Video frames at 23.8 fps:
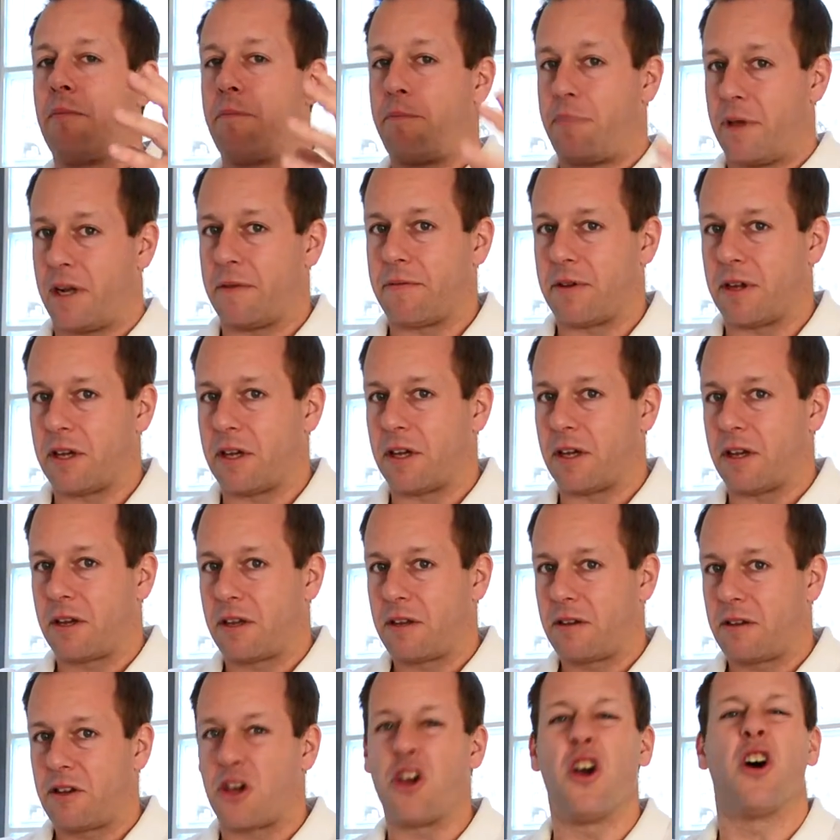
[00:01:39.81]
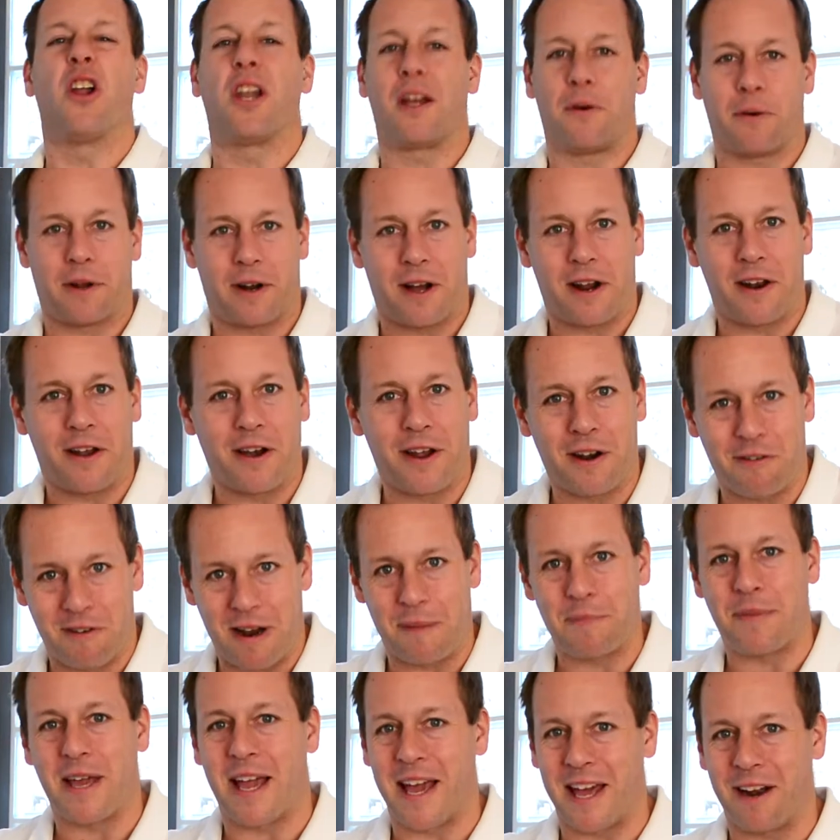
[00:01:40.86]
Bit of a curly one, I know, to
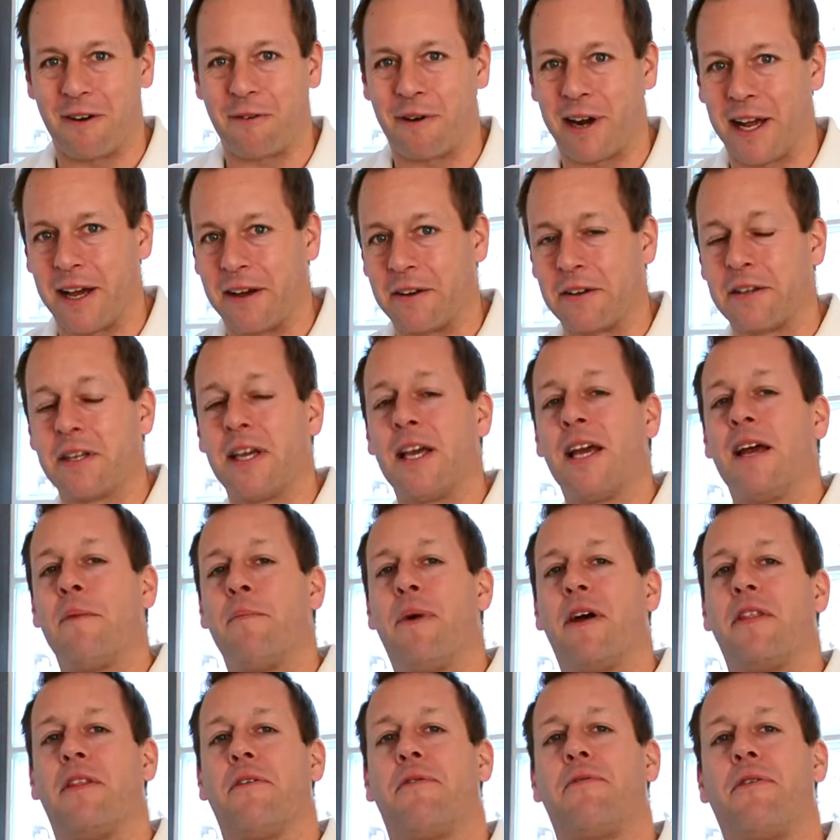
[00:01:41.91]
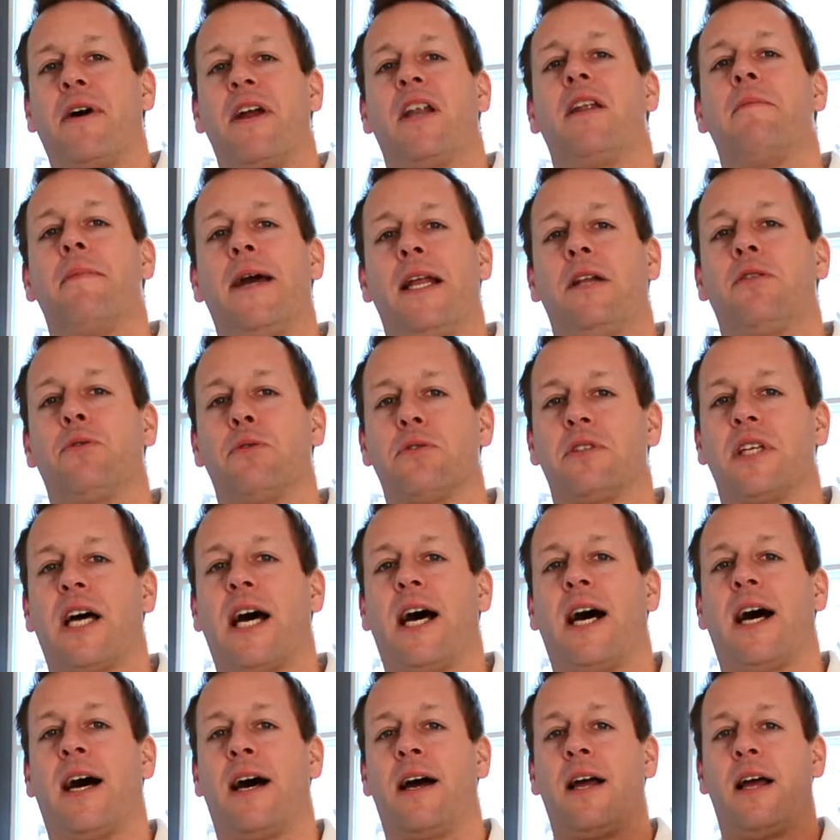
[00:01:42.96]
wrap your head around, but the fundamentals
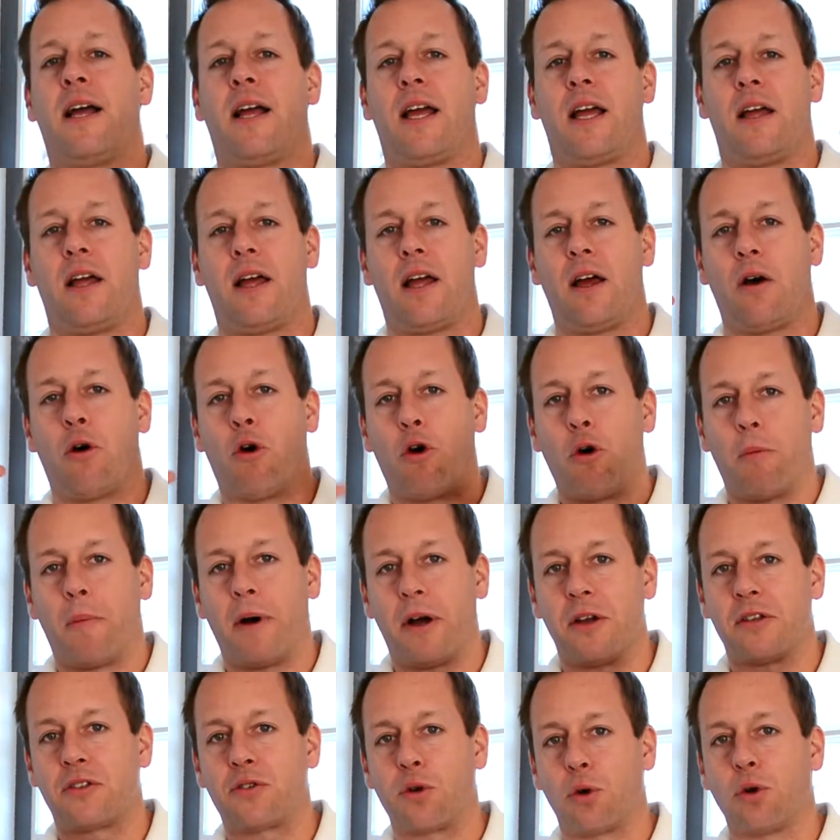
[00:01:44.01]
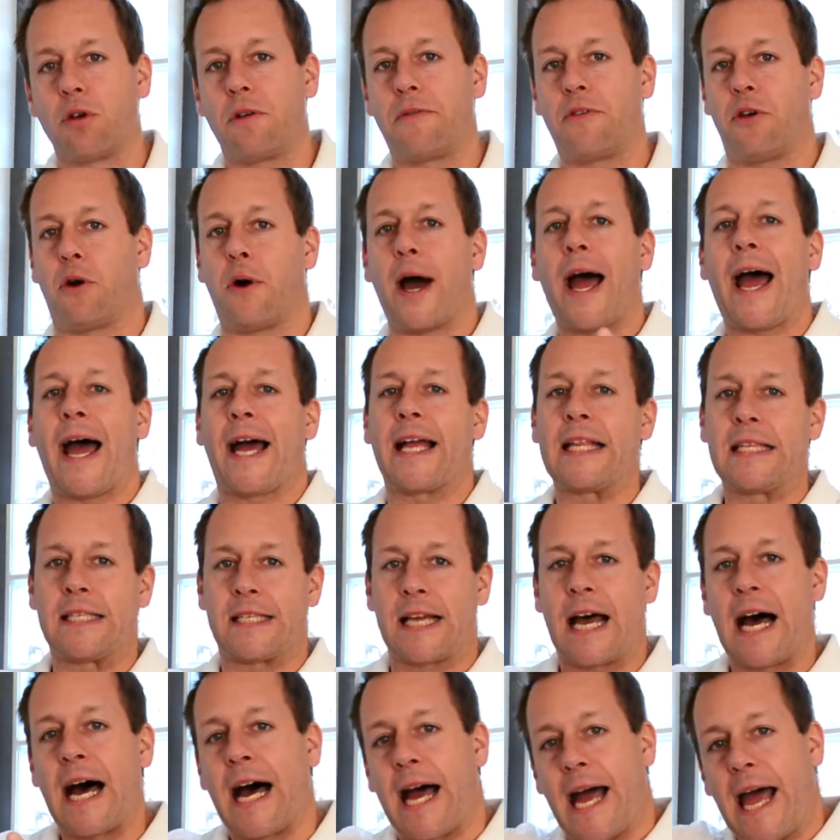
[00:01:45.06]
are almost all of your ads
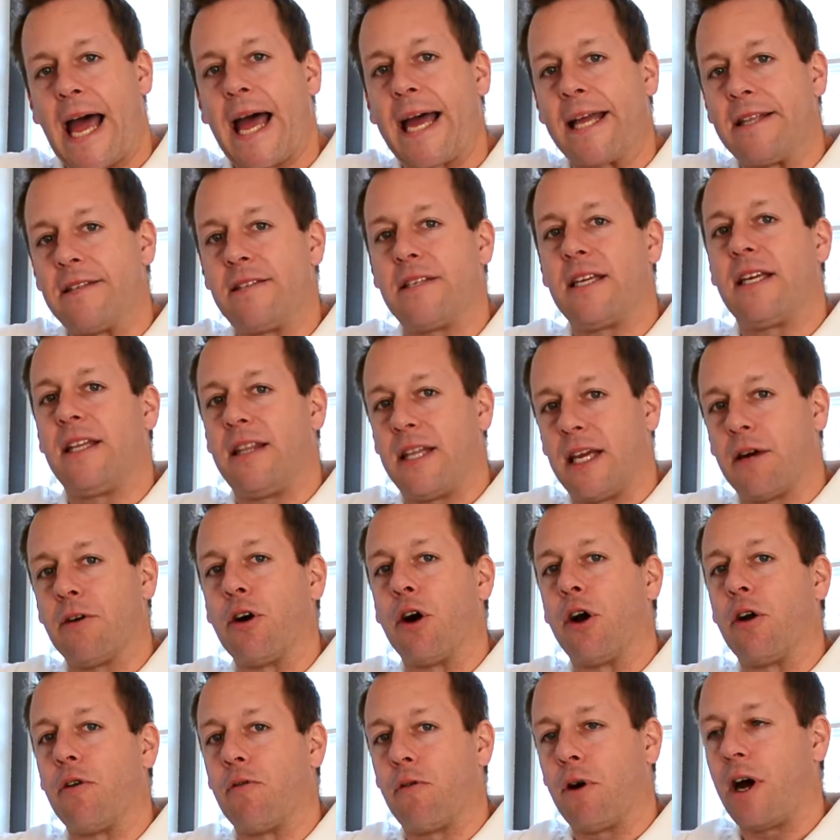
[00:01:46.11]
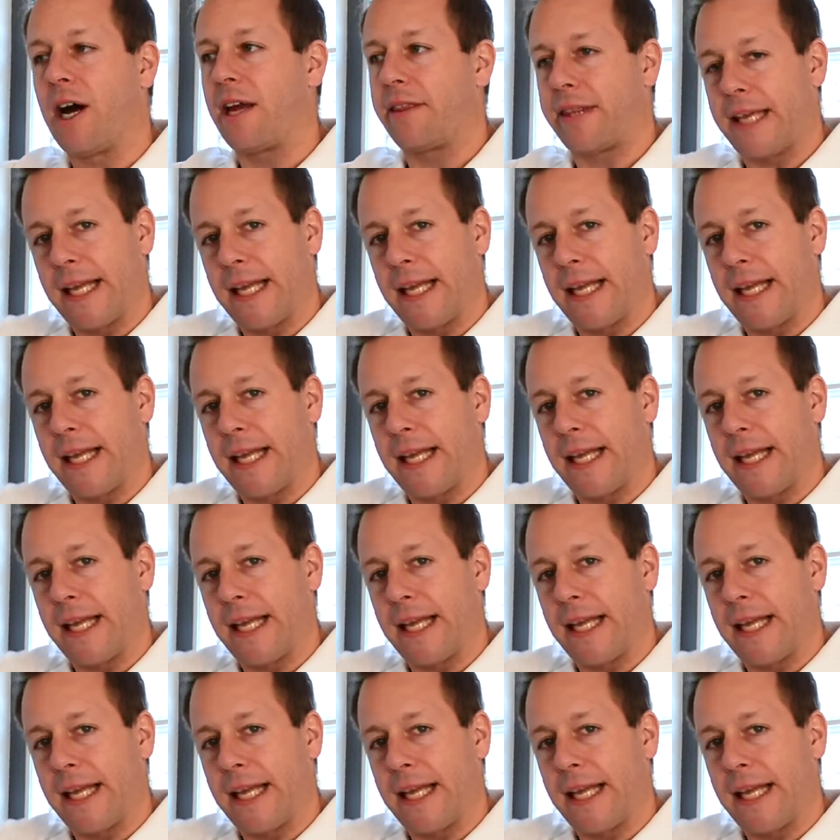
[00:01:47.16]
are ads in their own right.